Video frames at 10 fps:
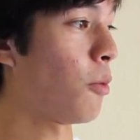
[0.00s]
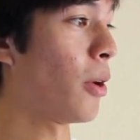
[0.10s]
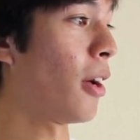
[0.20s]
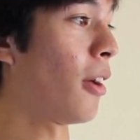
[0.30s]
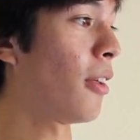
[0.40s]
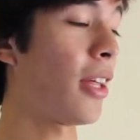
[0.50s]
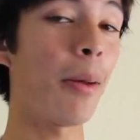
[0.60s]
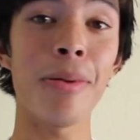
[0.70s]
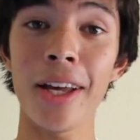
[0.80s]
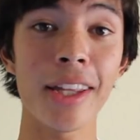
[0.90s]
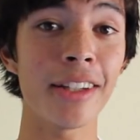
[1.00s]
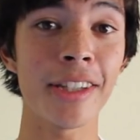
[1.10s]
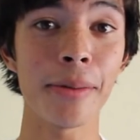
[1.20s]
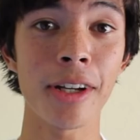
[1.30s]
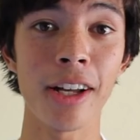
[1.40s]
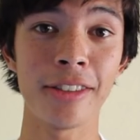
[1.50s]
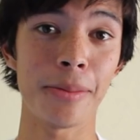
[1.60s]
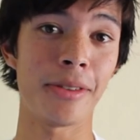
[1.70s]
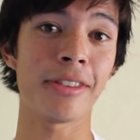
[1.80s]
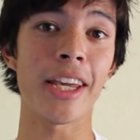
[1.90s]
Well, apply that same
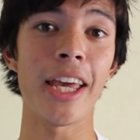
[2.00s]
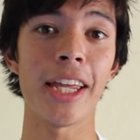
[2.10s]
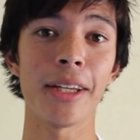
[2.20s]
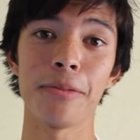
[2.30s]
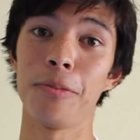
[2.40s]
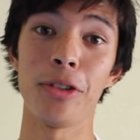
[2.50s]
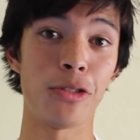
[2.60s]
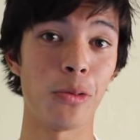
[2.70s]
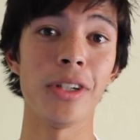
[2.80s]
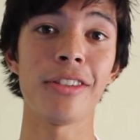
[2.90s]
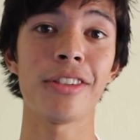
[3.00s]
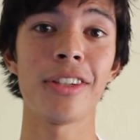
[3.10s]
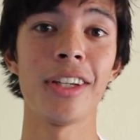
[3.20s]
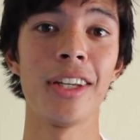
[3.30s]
concept to skating with switch.